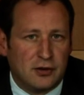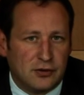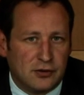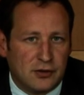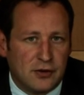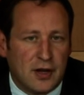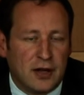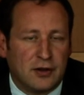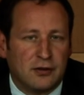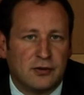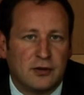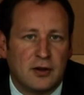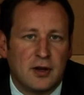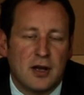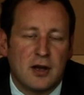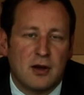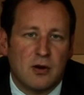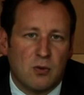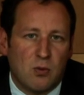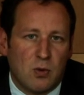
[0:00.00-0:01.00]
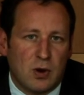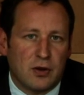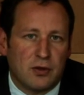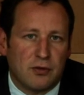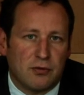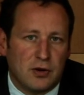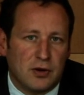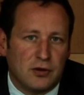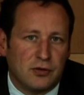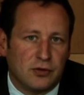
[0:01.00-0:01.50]
So that's one of the
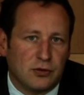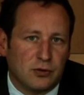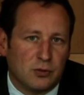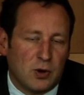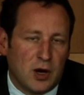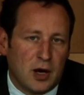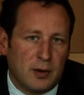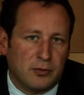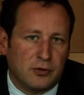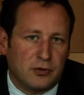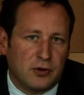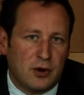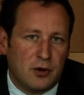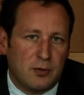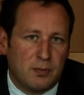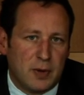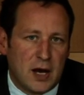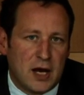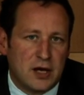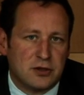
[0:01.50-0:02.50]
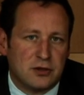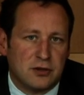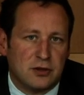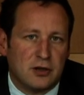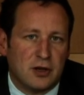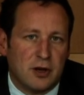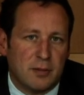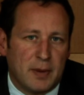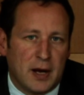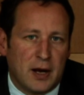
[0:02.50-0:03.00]
reasons why I'm so passionate
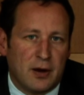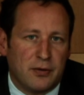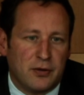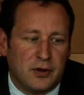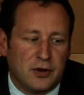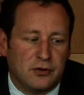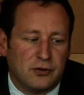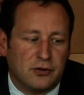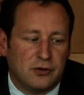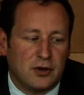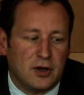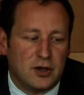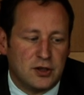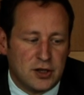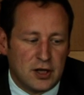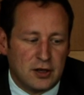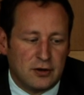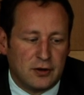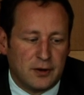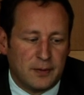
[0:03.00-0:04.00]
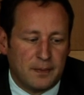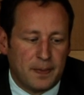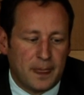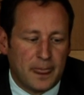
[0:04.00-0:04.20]
about this agenda.